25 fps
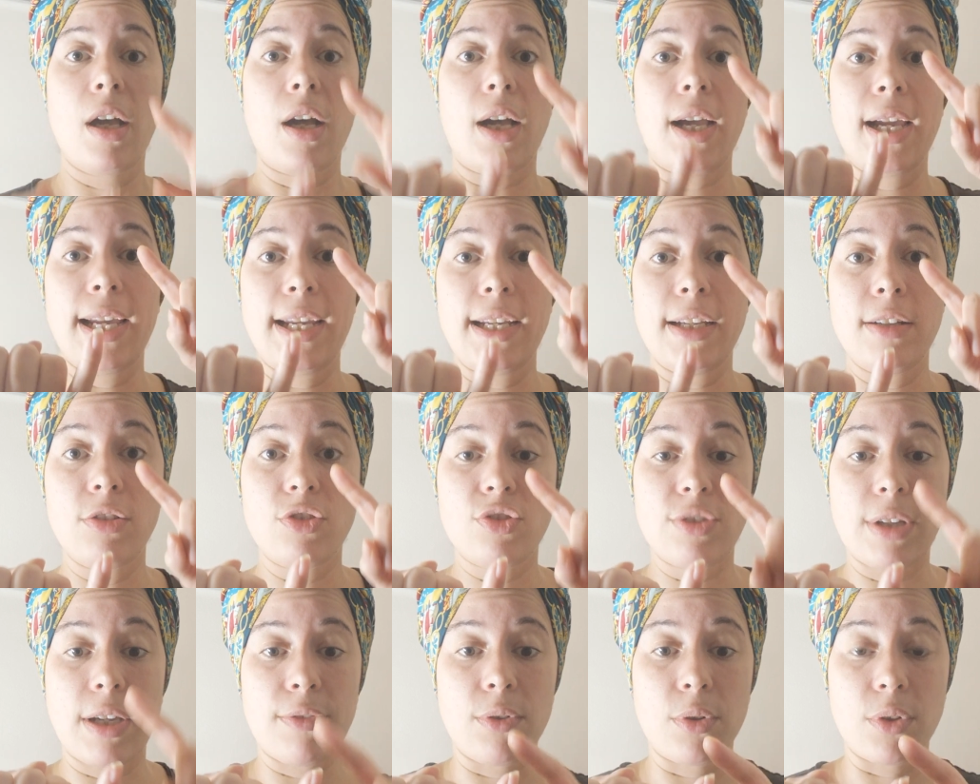I
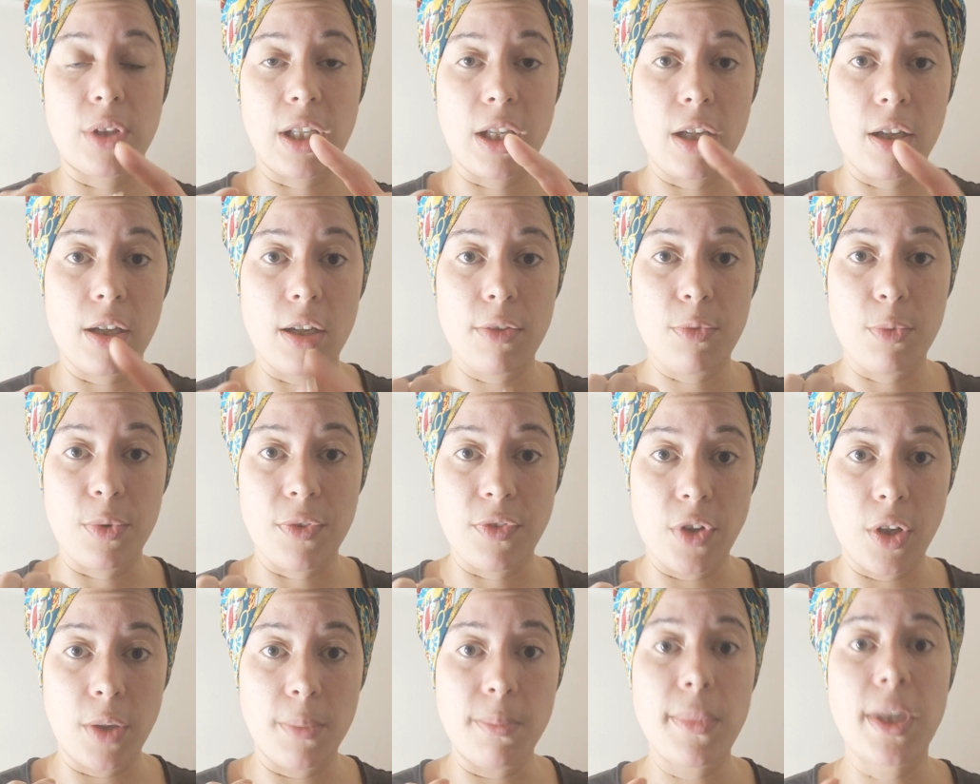traveled the earth with
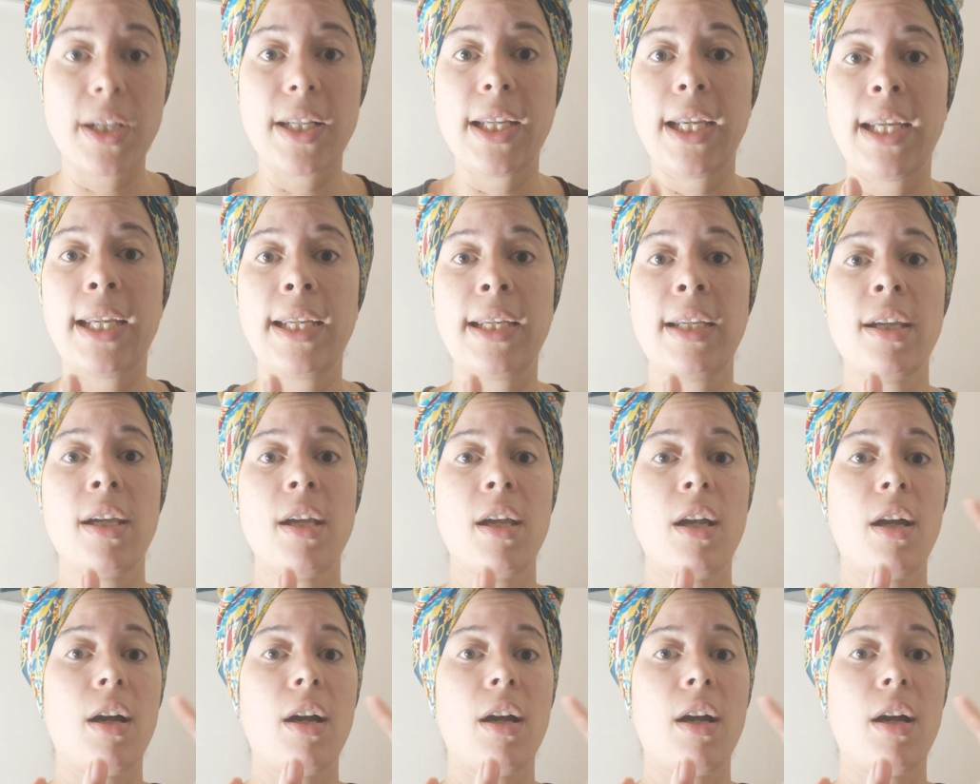no money.